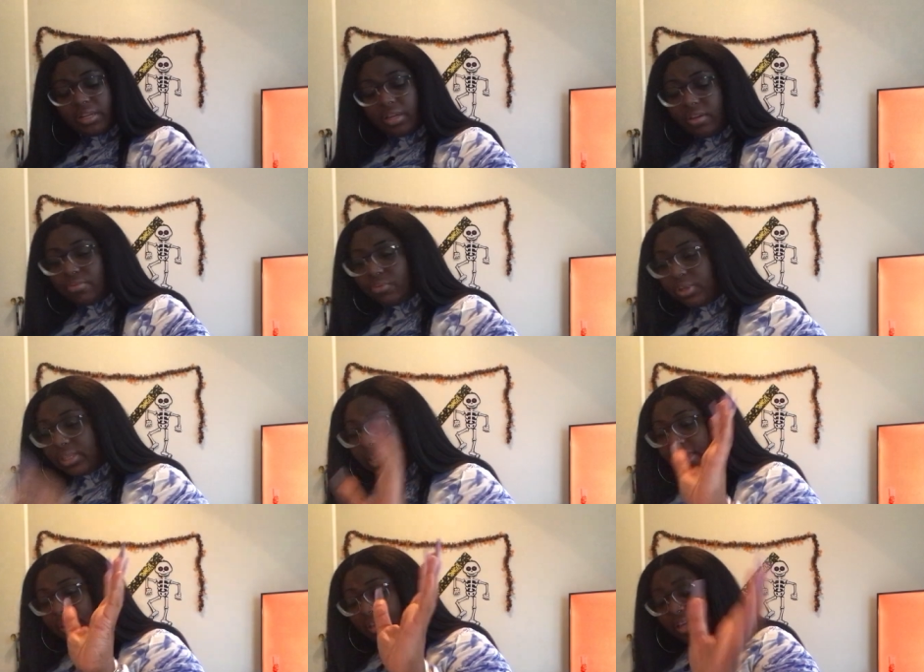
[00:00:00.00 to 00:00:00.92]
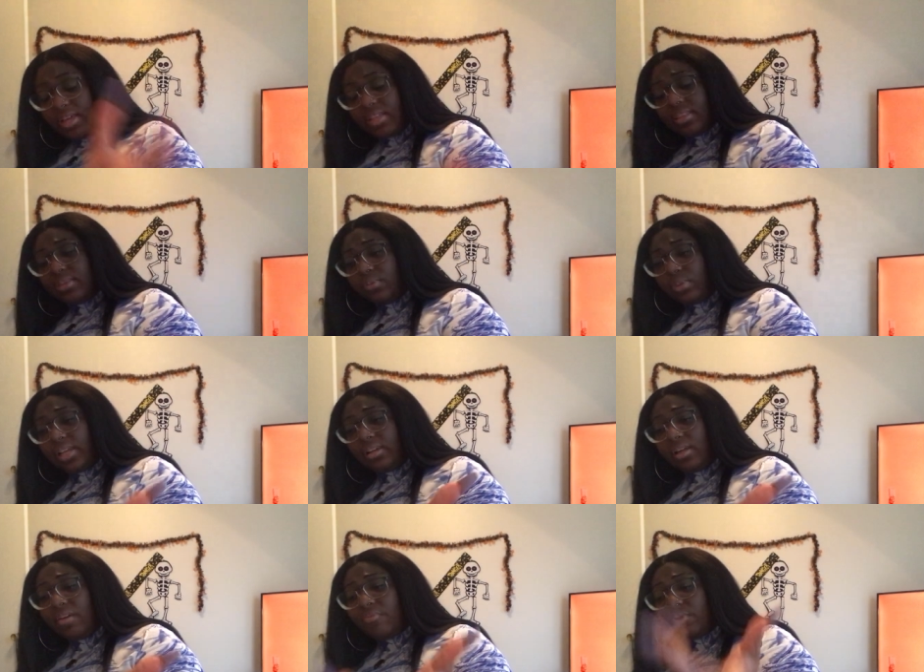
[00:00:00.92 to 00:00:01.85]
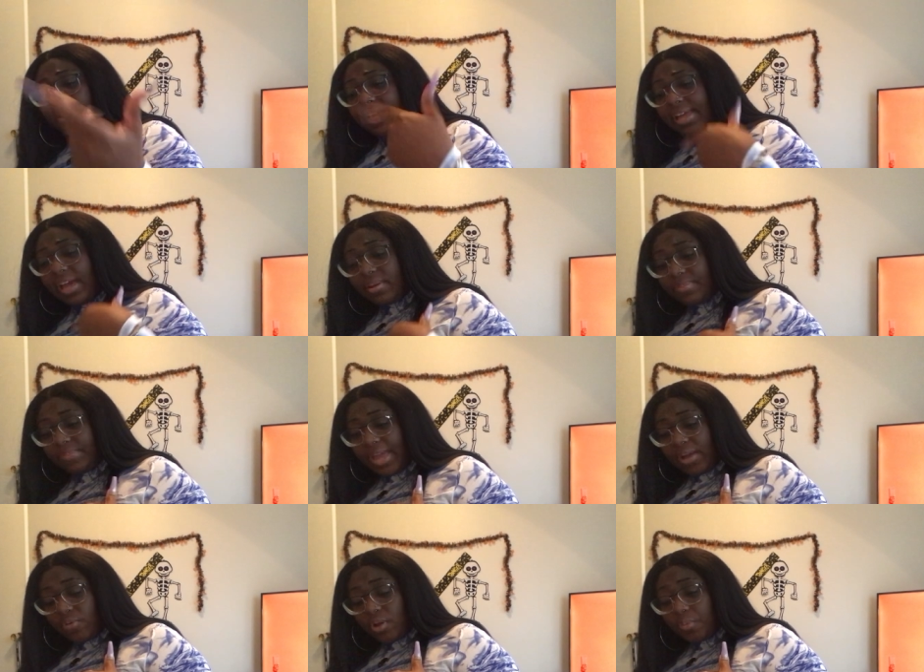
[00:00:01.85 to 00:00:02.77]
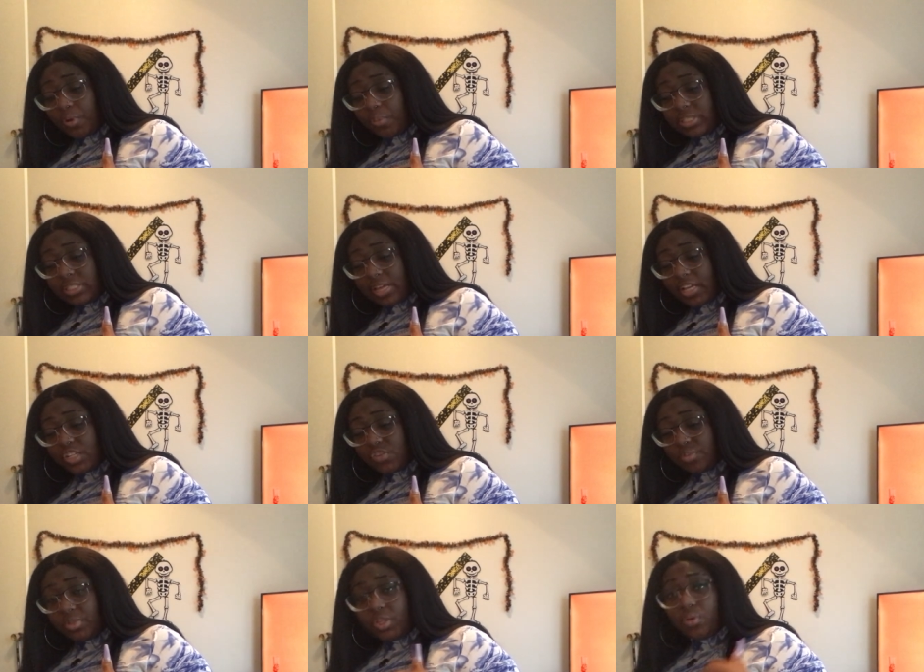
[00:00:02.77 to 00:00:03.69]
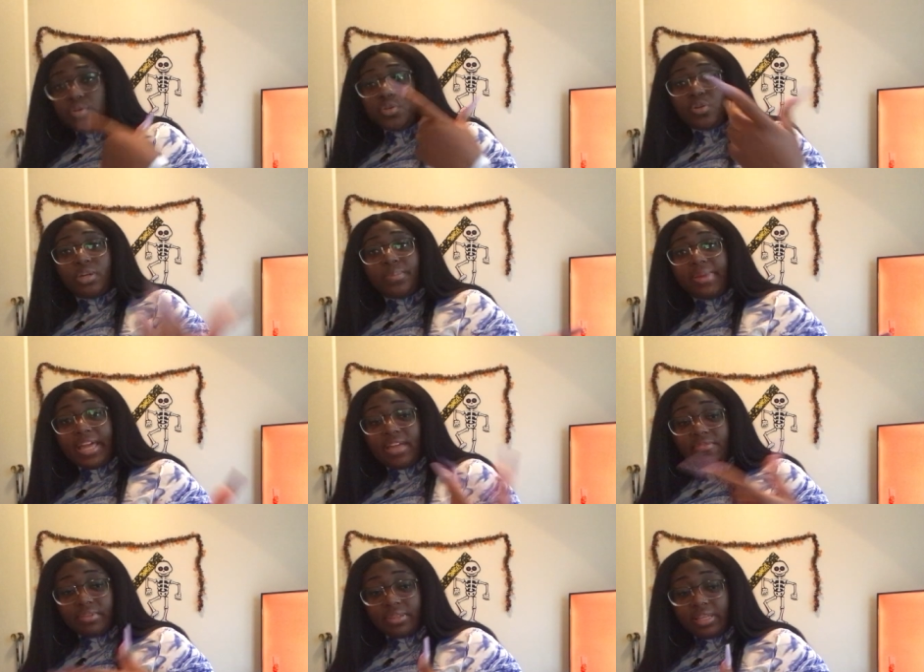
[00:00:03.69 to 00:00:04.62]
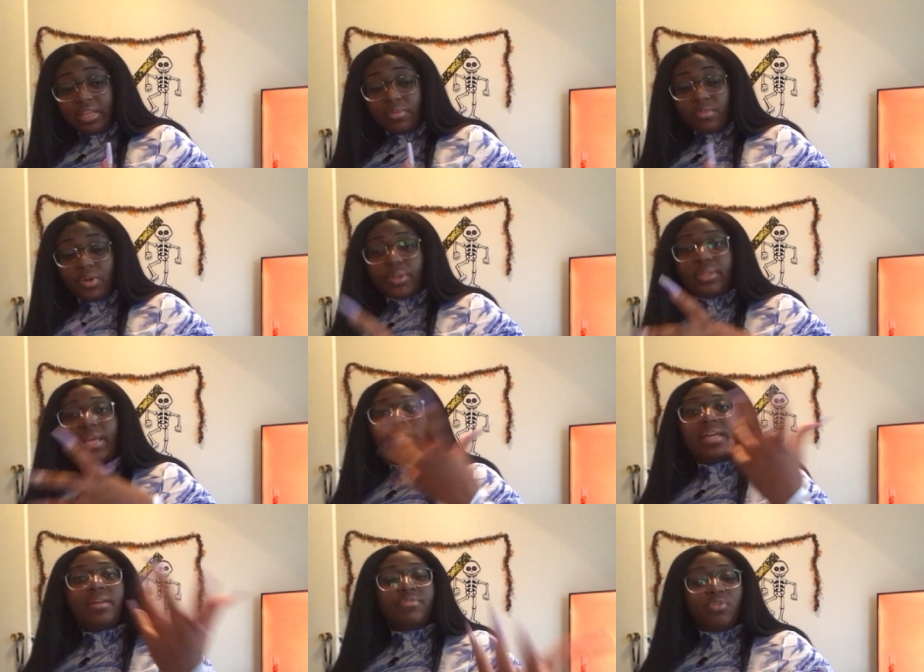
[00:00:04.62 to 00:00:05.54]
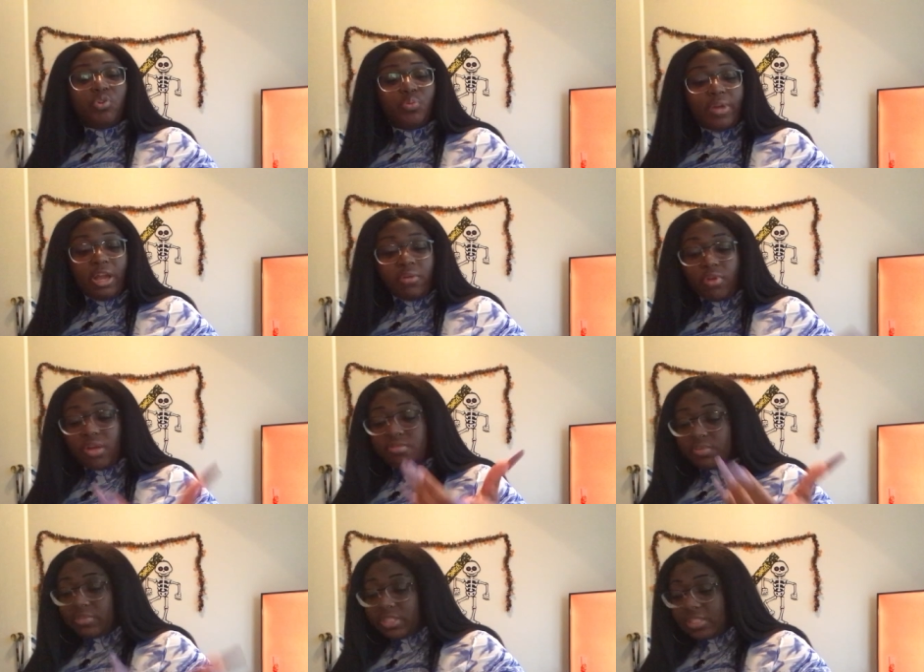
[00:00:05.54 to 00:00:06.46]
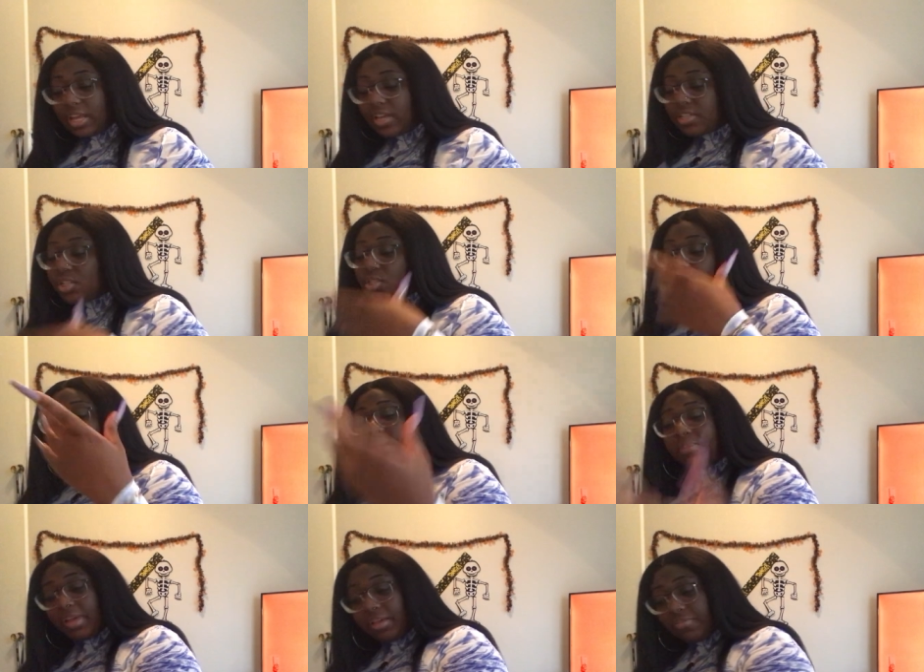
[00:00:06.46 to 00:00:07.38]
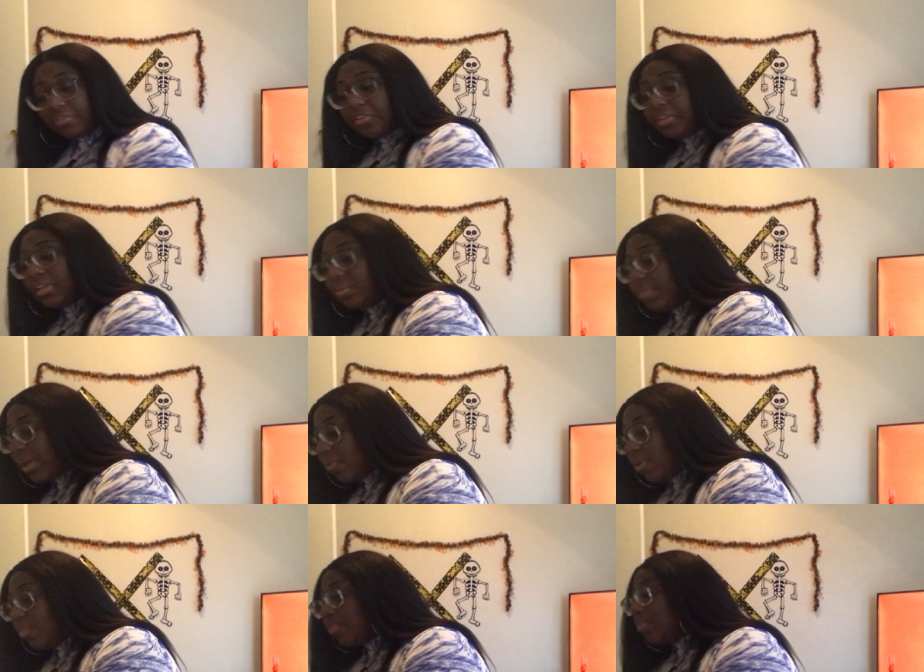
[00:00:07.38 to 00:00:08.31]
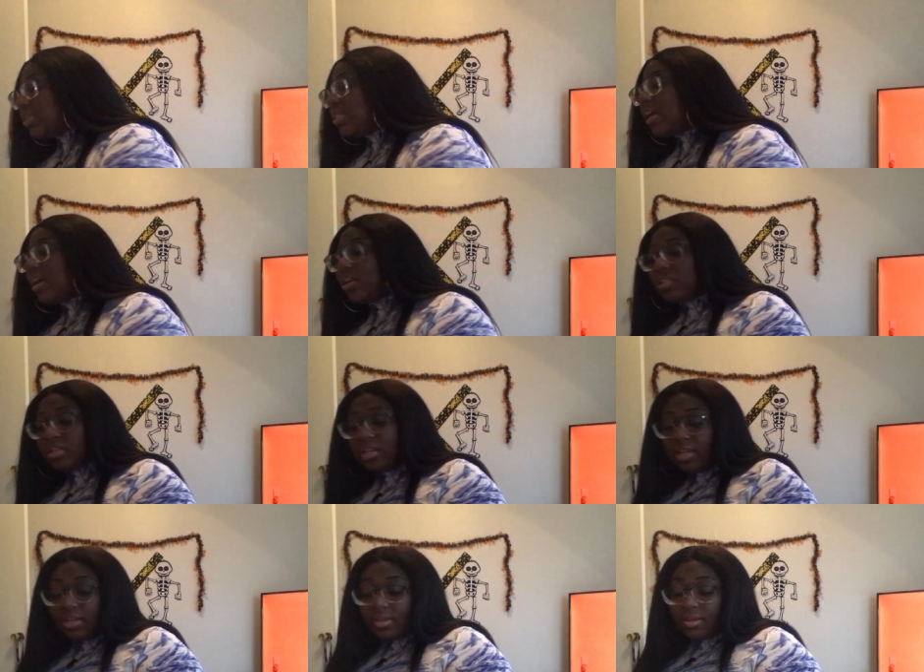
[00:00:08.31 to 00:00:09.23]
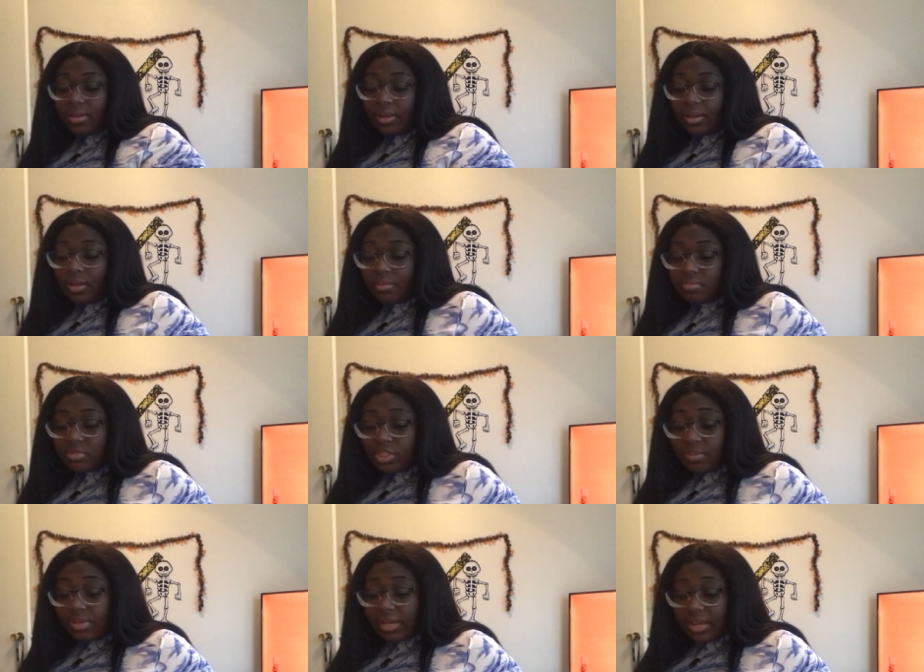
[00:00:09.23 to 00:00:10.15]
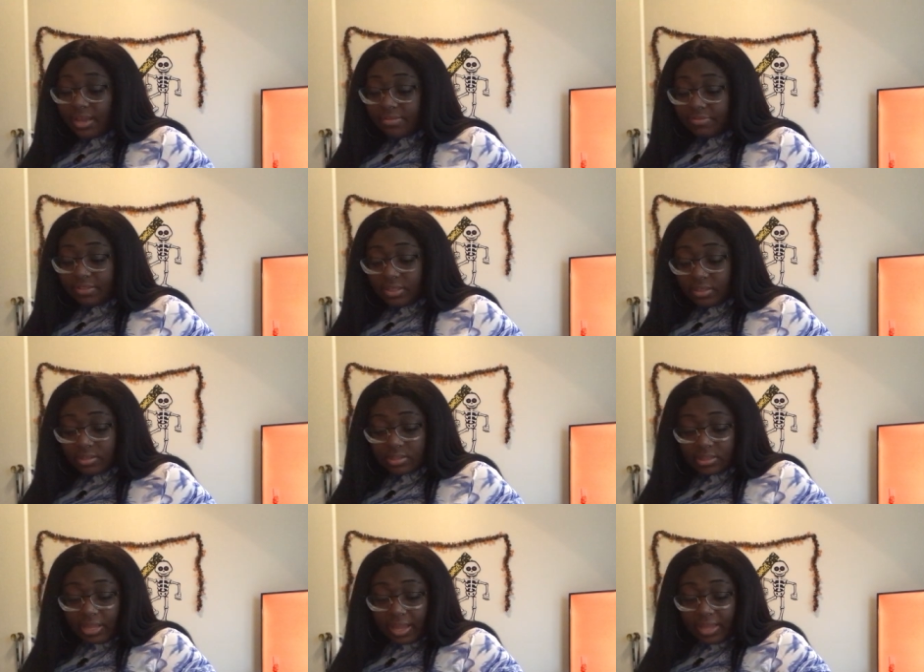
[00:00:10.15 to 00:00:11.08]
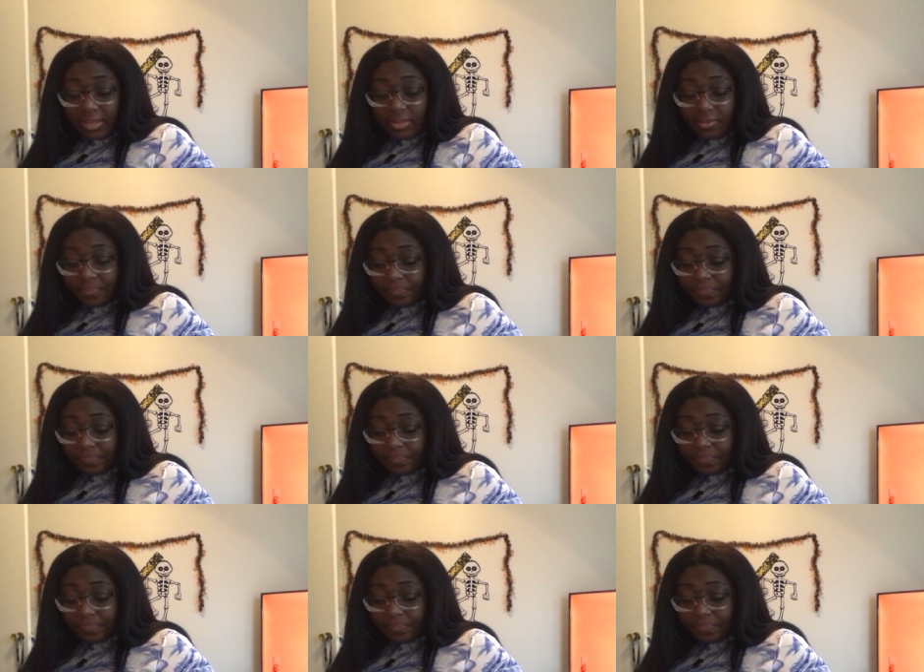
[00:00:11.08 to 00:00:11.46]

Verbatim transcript: love when they they love when they got a back rub or massage from you. You could pay for them or they give you back rubs and massages or they pay for you to get a back rub or massage. Um, Gemini feels like